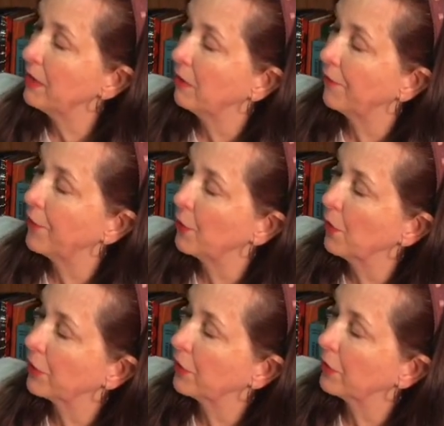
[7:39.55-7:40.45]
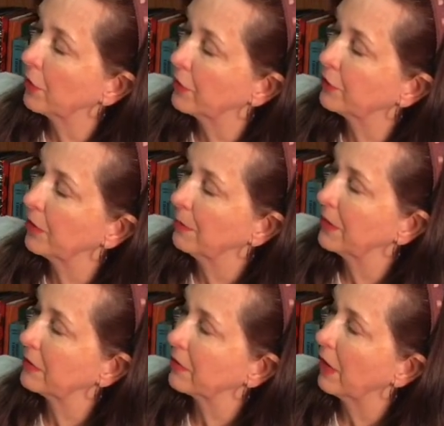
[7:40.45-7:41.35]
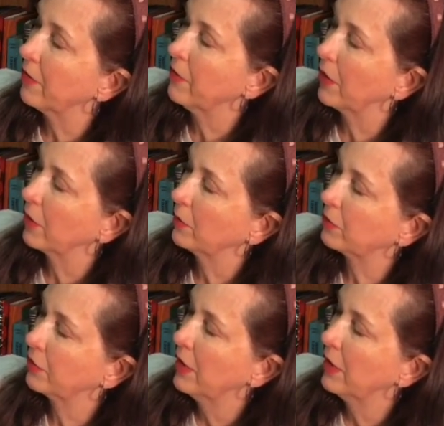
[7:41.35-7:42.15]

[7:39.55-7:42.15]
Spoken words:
if you want to learn some of these other notes,